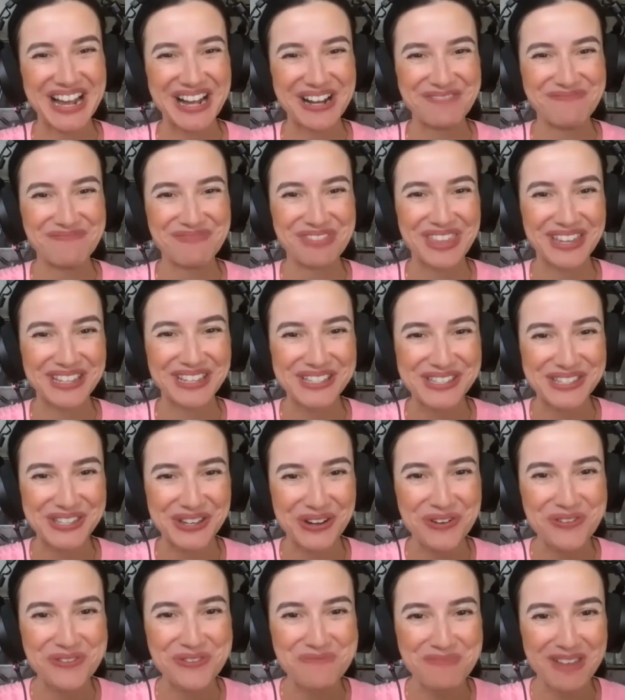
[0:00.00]
um, there's
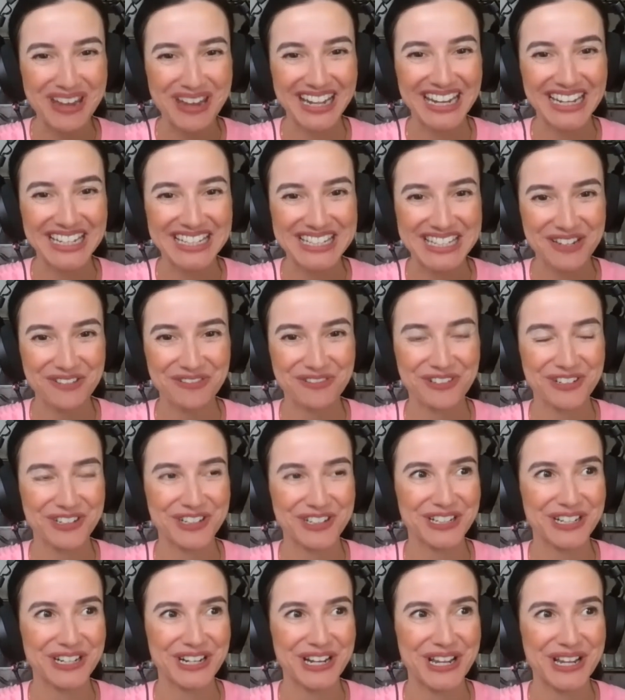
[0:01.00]
so many
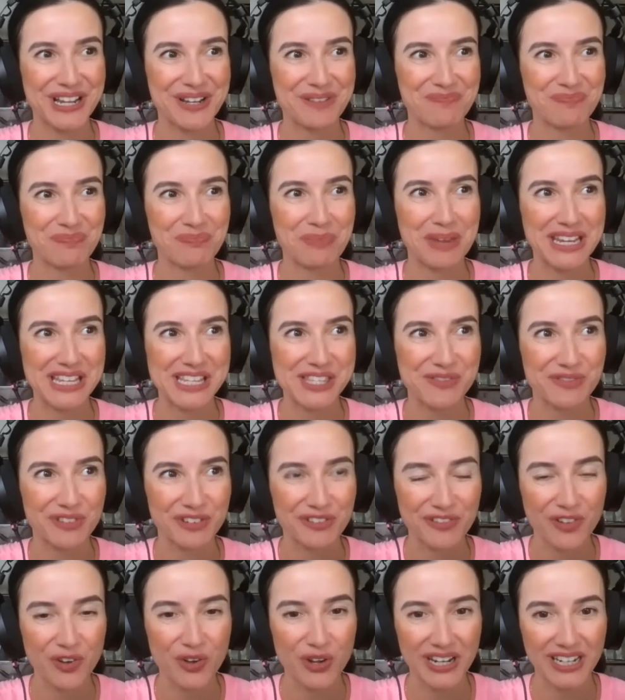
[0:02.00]
different um, pieces of
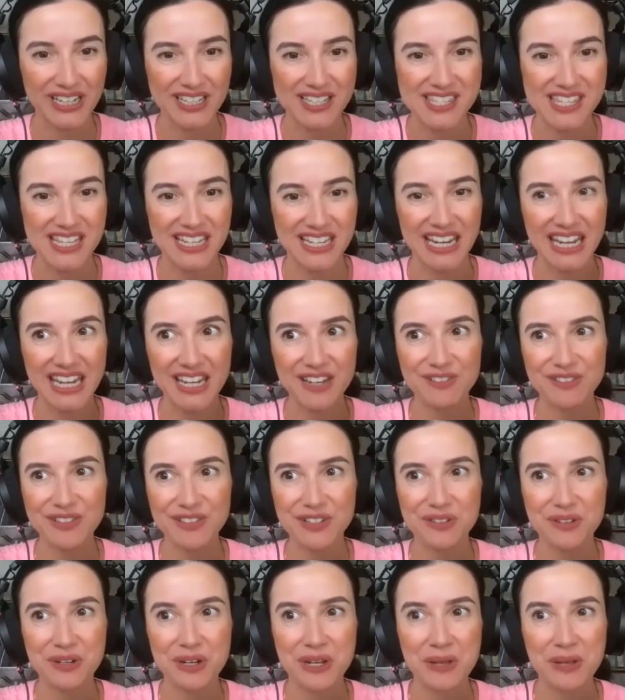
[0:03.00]
advice, and
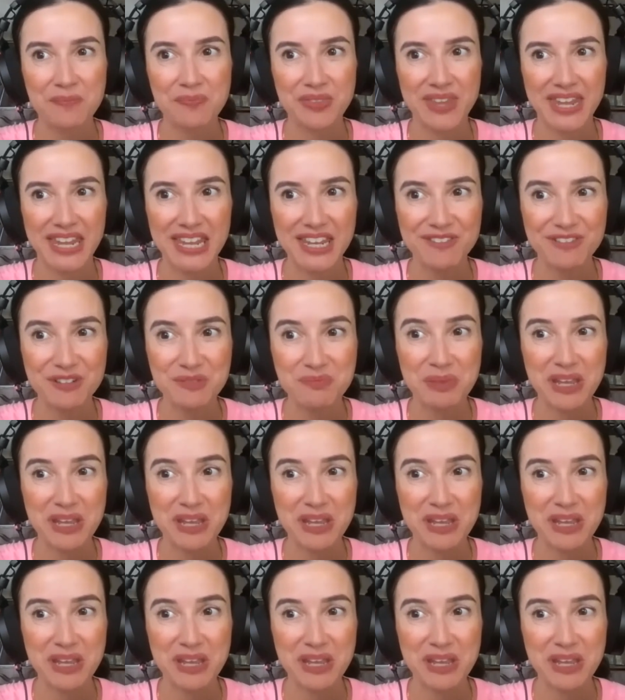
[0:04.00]
even even